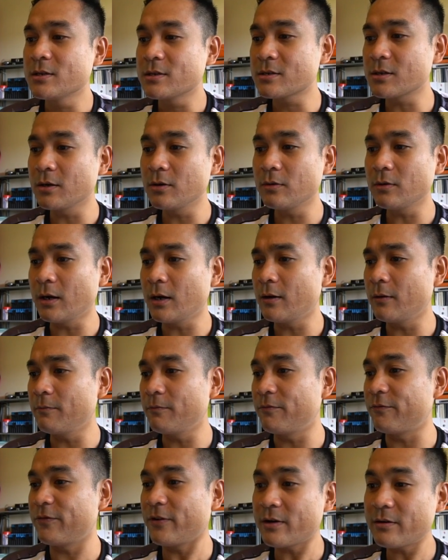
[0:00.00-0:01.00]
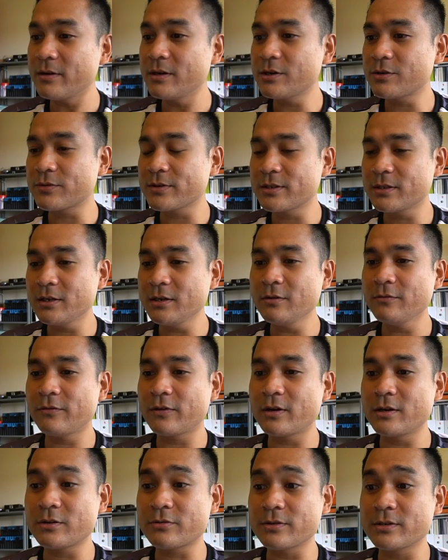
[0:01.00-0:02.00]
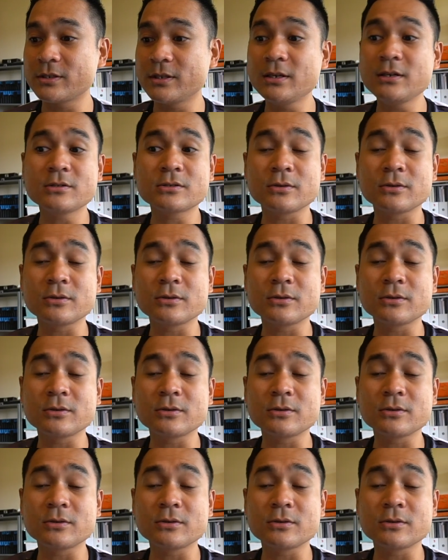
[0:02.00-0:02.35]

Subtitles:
So very interesting, very interesting.